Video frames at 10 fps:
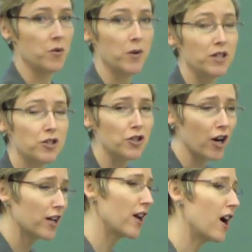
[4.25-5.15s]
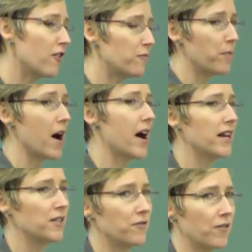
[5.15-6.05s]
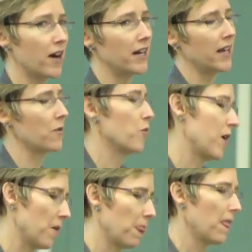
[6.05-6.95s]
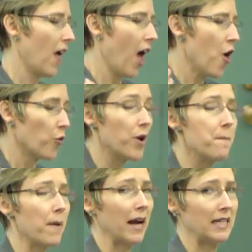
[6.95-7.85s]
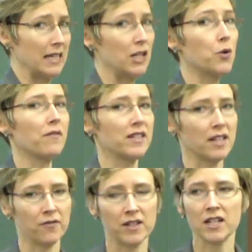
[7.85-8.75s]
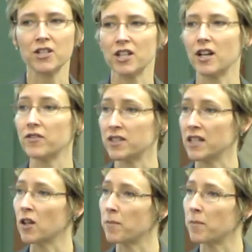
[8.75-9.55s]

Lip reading: We started off by defining, well, reminding you of the definition of single